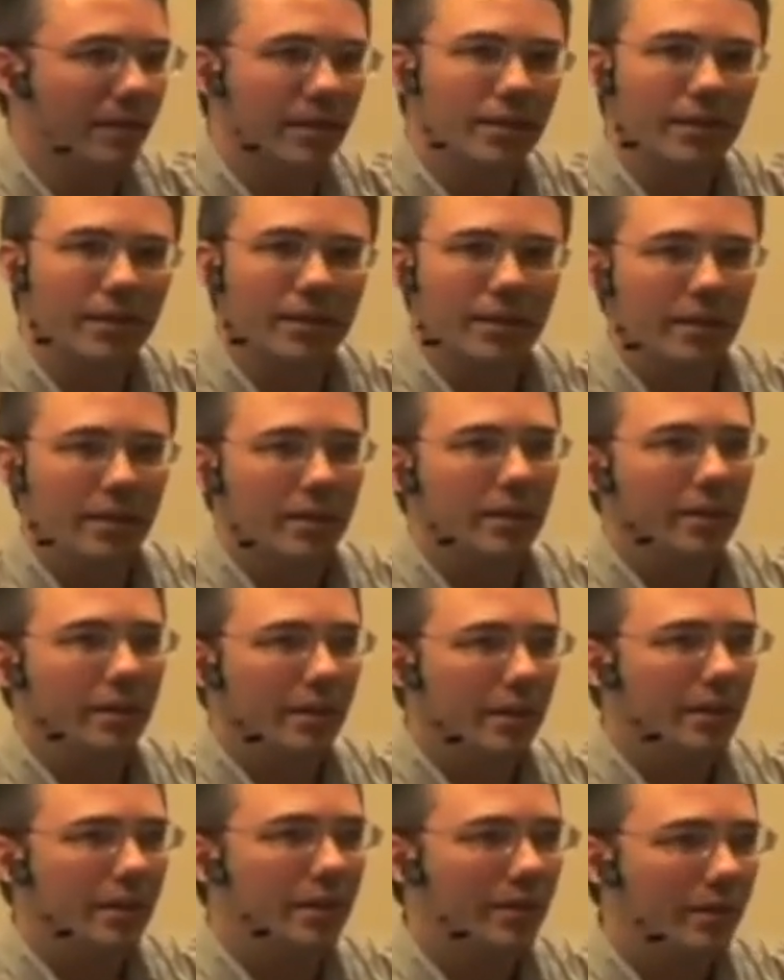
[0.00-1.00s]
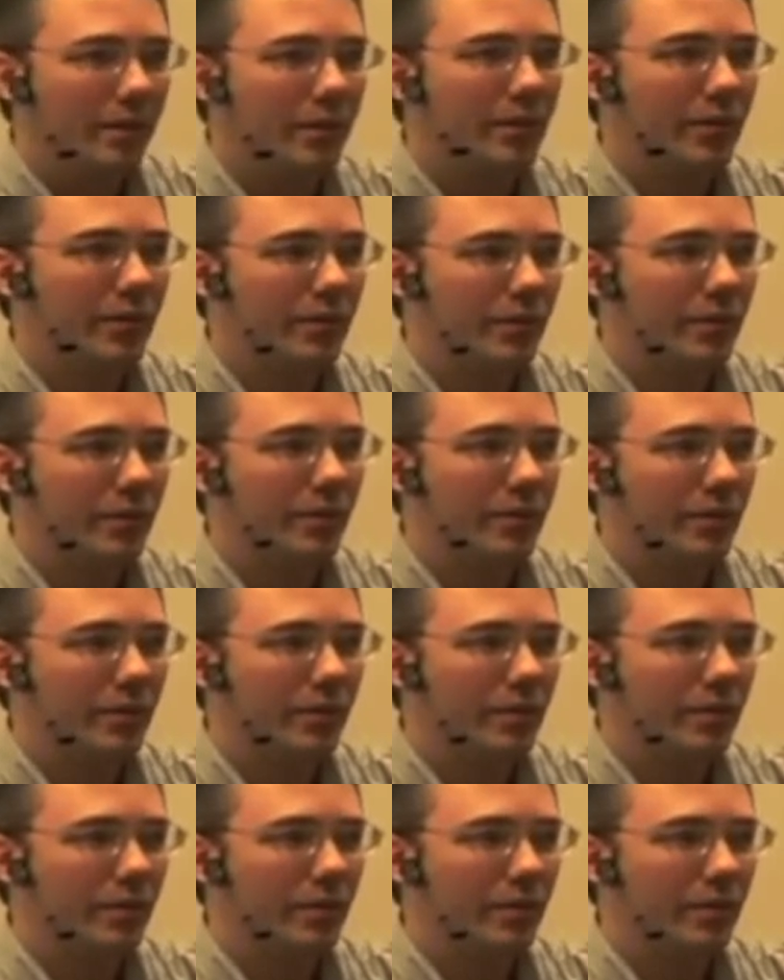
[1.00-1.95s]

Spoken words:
Nothing is said.